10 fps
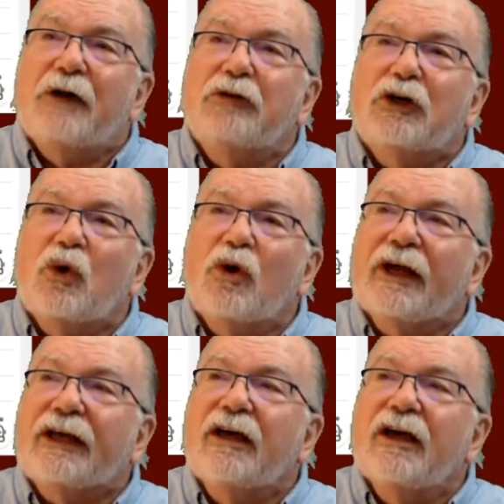
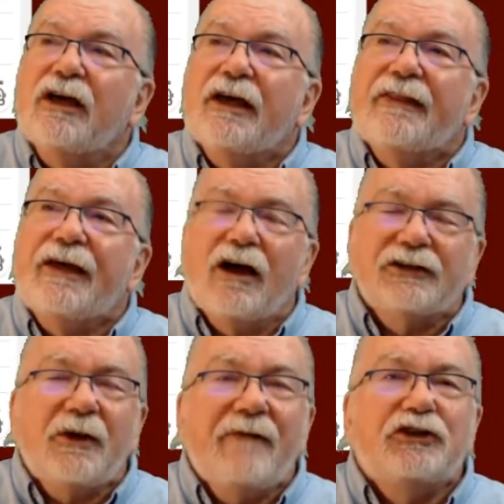recording. They
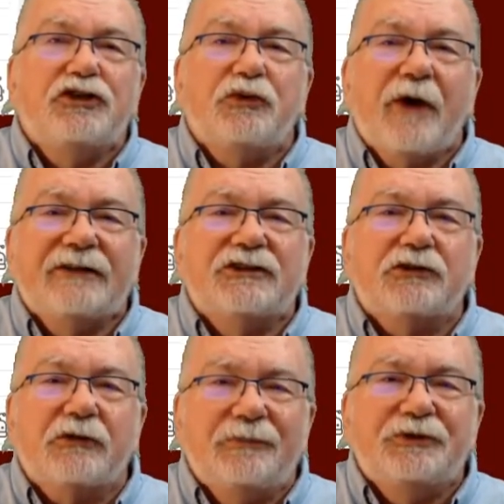also have a
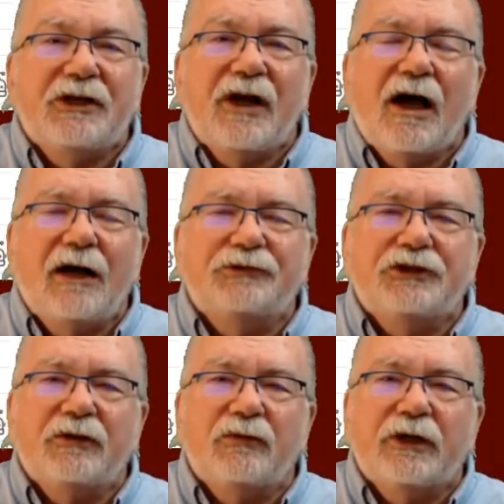transcription
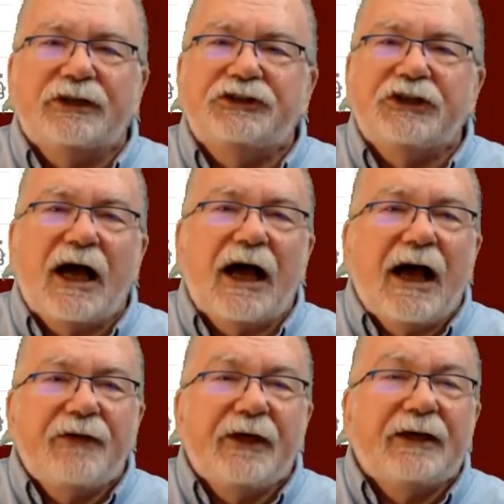option, which
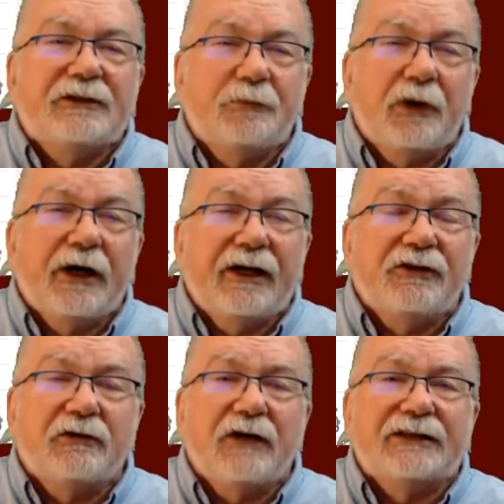I think is pretty
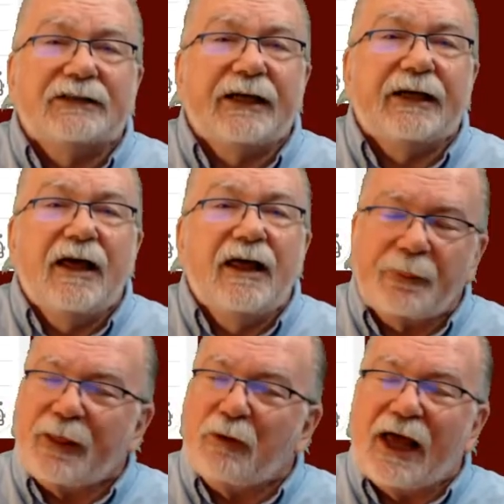interesting.
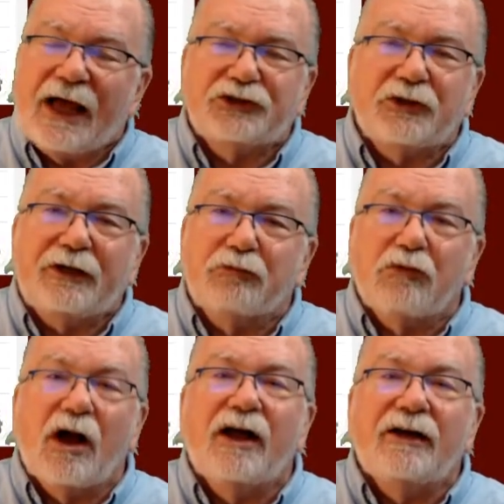They will actually
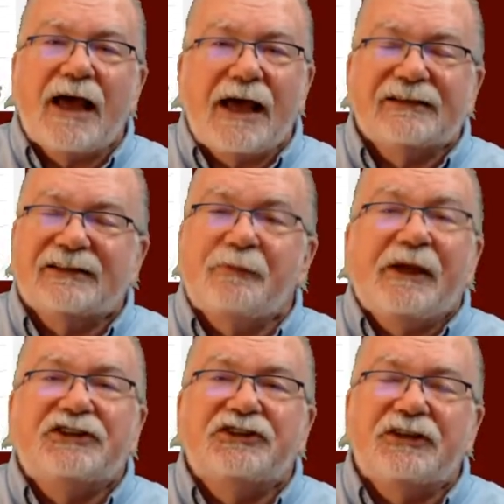run a
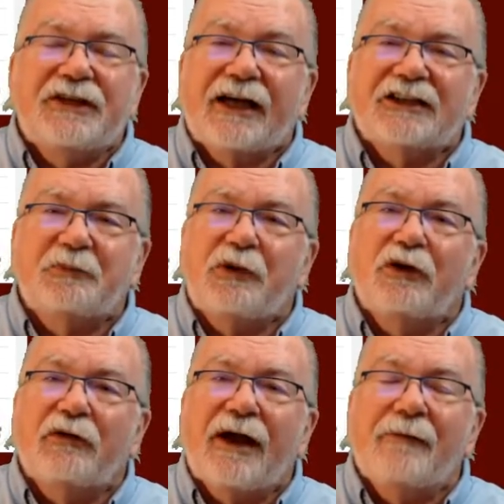speech-to-text
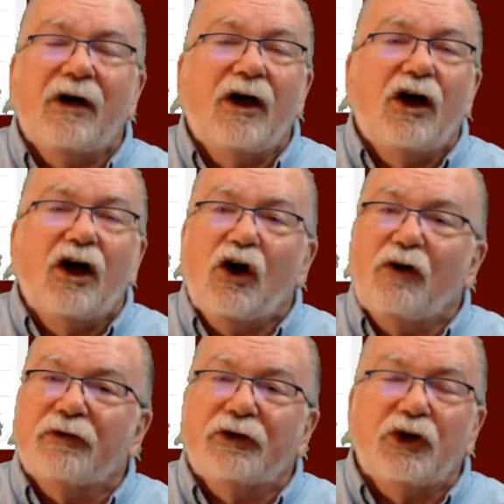program
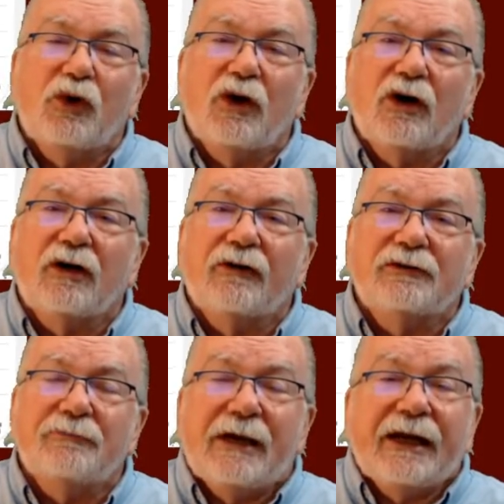over your
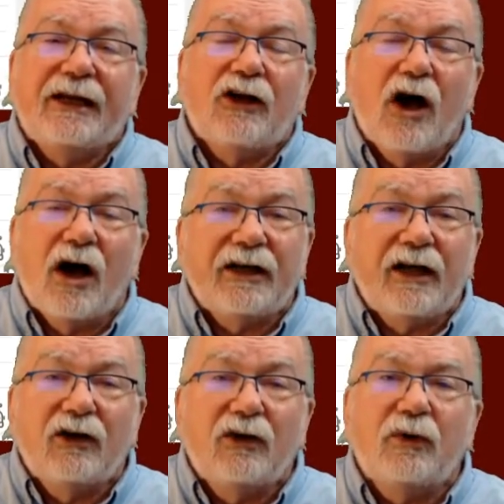meeting
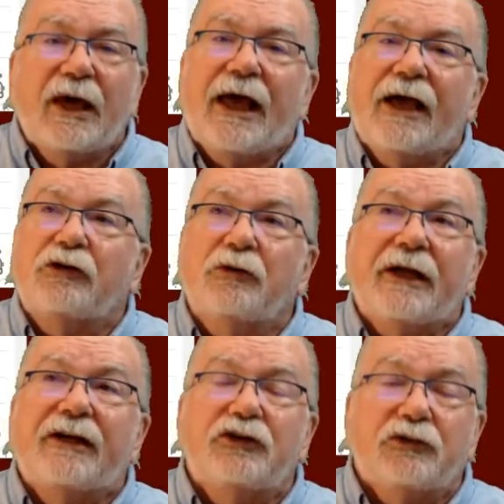audio and
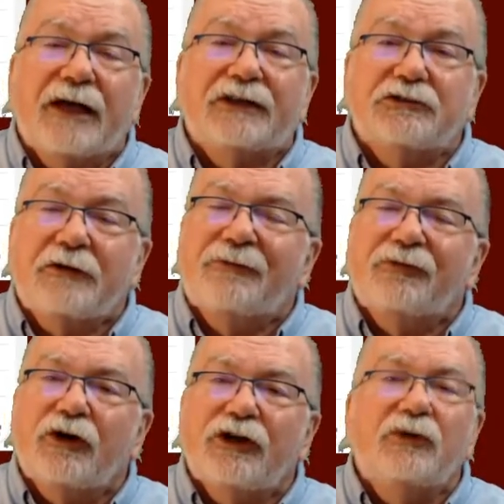create a transcript
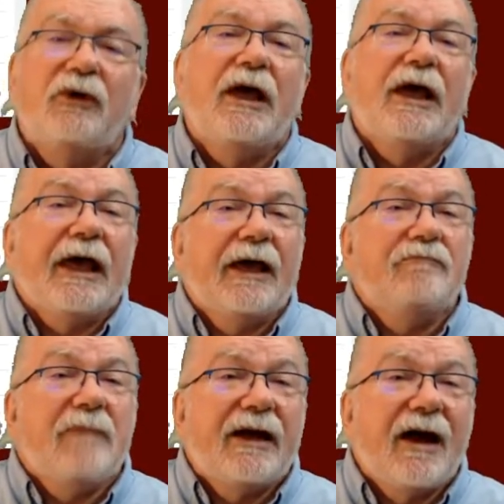for you. It
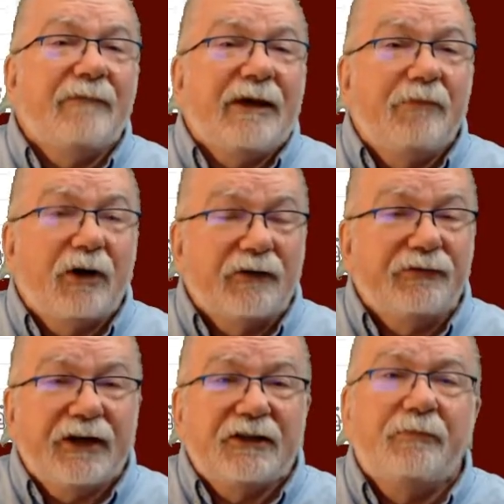may not be
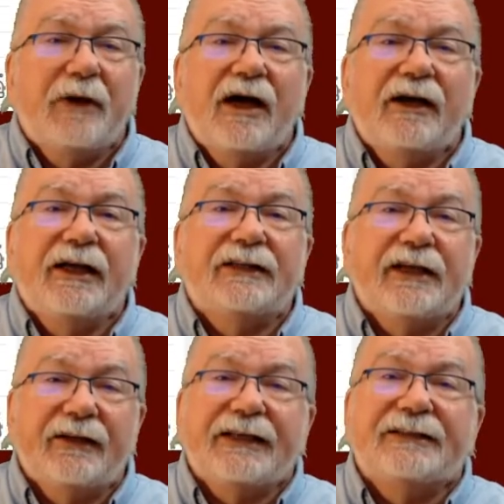perfect, but it's
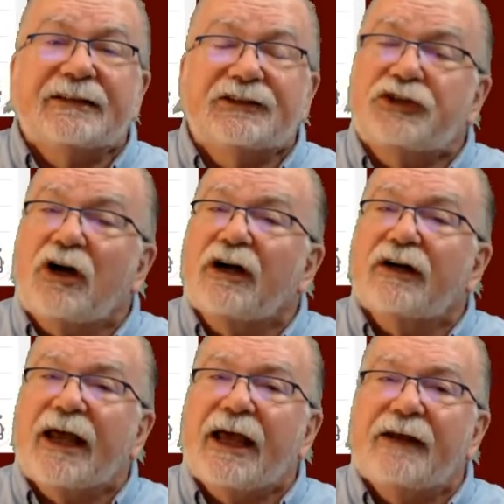at least a start.
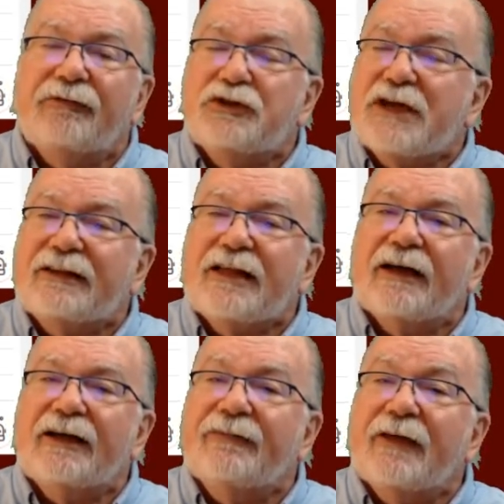And if you take
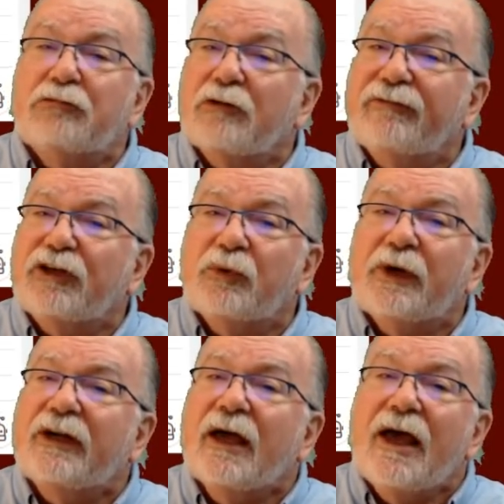that and then review
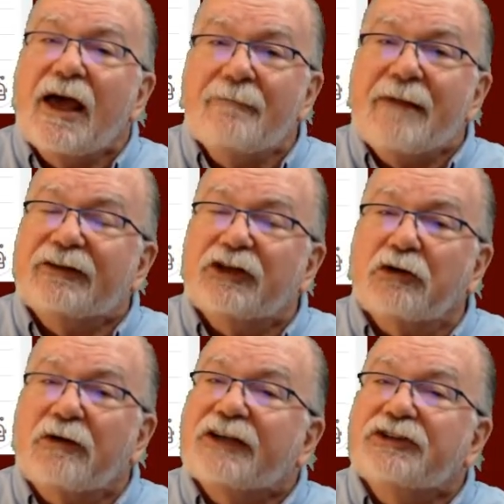it and make the
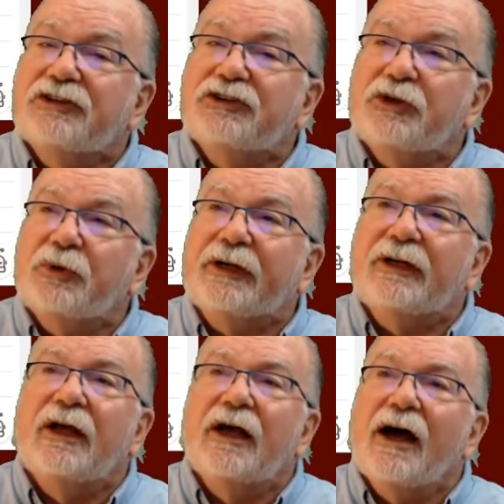corrections to it,
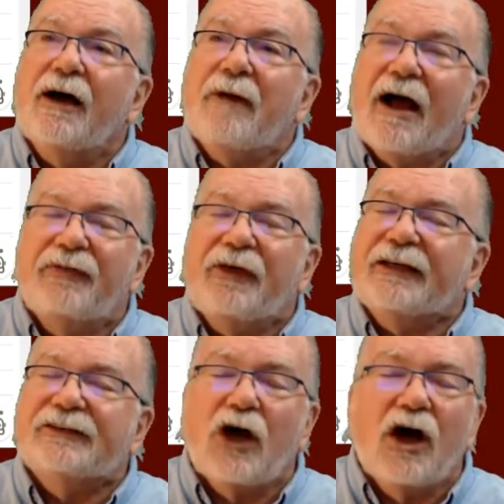I think
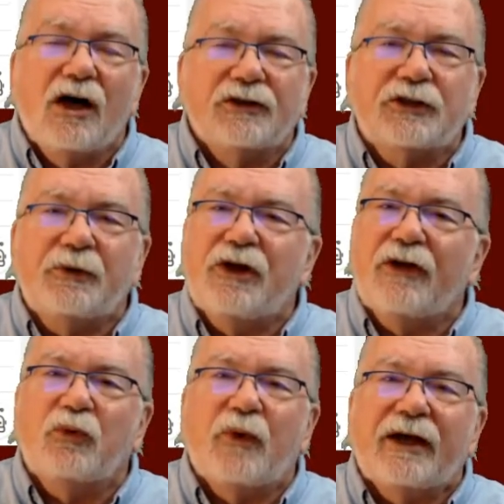it's also
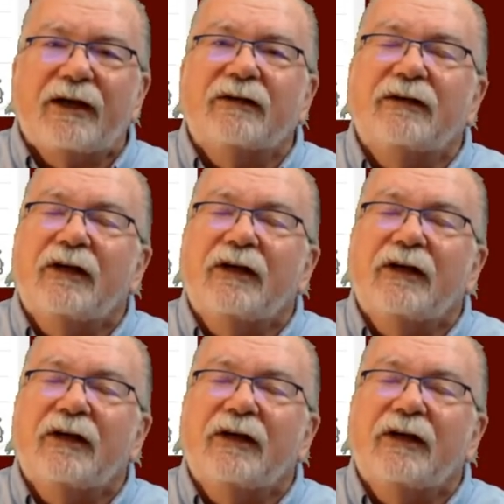another way to